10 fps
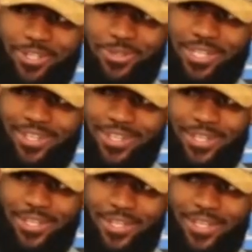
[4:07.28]
Well, that's why I'm
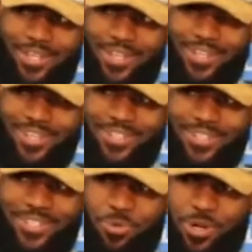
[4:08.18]
not it's an entryway.
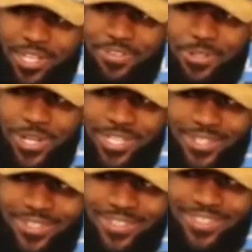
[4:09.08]
You want a different question? It's an
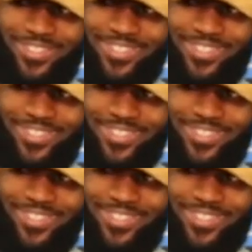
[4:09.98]
entryway.